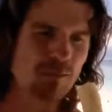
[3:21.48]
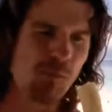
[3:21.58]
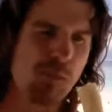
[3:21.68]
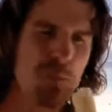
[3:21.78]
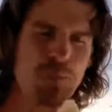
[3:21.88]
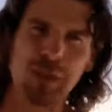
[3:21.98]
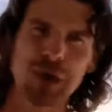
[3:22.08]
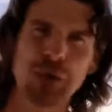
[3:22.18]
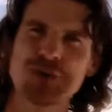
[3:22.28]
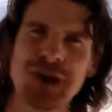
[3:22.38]
And
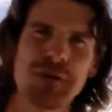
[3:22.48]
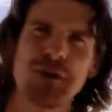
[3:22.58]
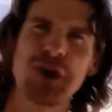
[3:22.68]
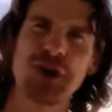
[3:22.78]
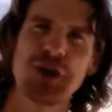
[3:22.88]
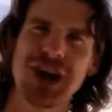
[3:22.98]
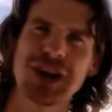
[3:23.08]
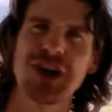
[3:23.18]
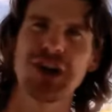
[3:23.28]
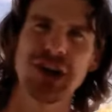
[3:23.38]
you can watch my other videos on how
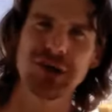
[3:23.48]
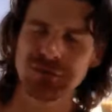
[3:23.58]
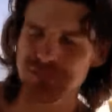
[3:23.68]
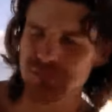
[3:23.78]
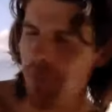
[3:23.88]
to get enough.